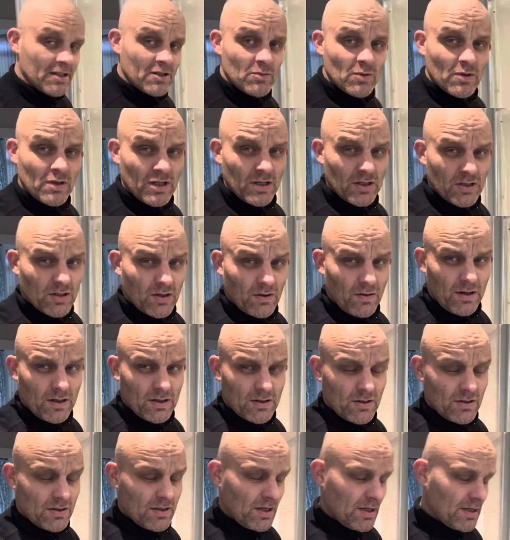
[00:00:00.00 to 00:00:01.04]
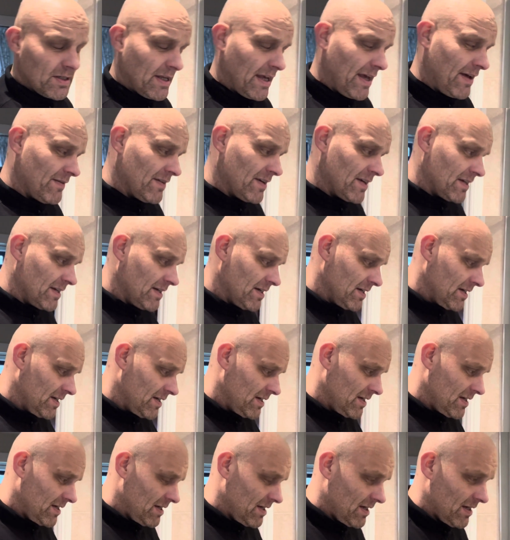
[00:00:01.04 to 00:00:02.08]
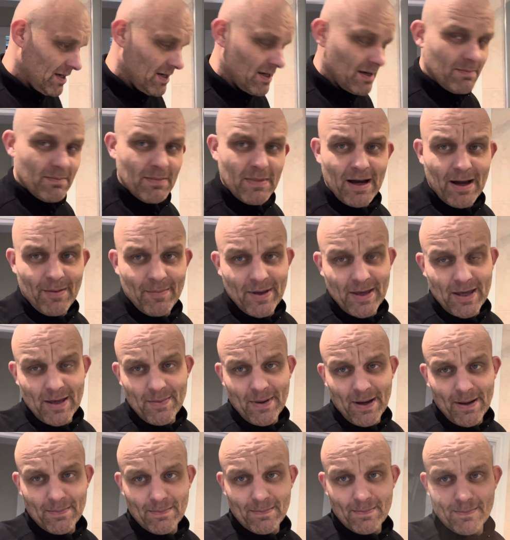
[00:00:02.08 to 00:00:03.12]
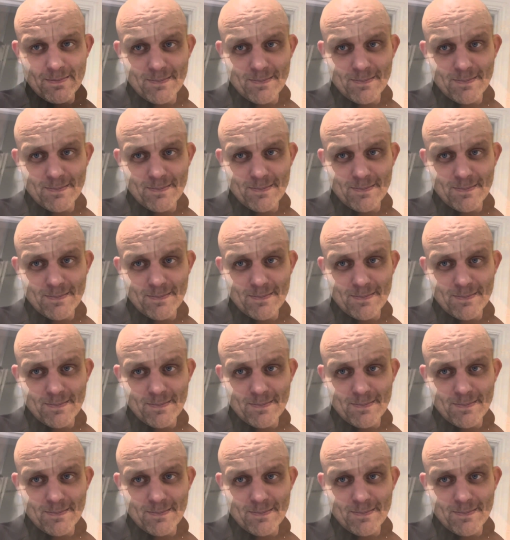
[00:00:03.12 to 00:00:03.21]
with these screens because it is heavy. I'm He-Man.